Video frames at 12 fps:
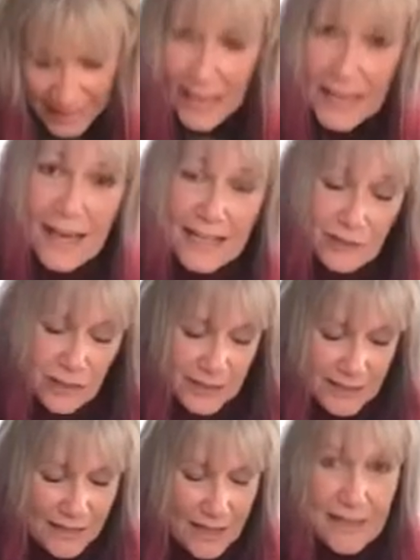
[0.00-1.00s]
And I
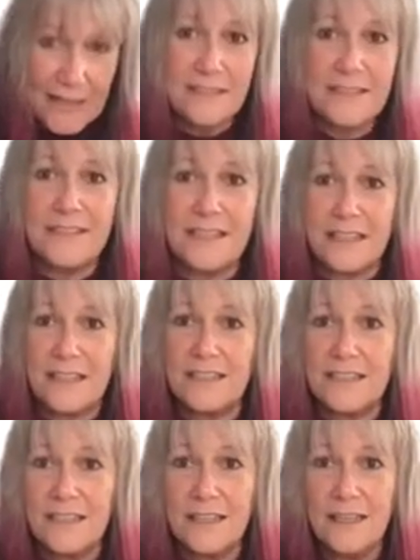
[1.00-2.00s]
just cut
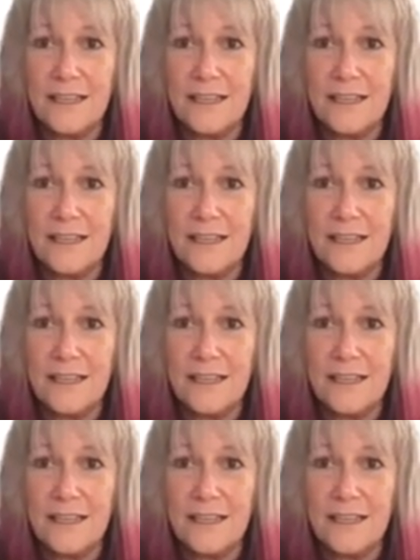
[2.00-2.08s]
6